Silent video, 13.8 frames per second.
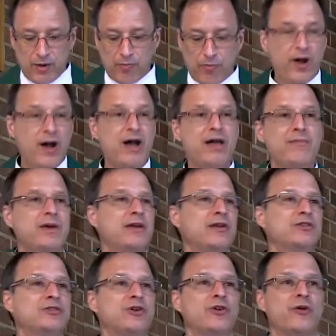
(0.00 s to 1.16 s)
prime
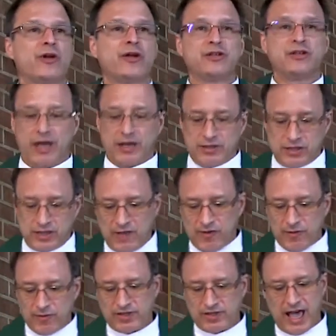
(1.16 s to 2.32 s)
minister and chief of
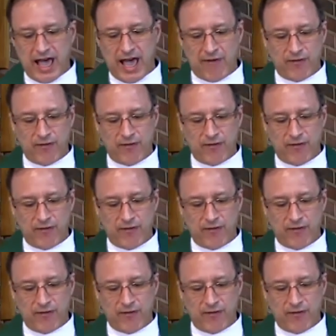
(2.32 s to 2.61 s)
staff.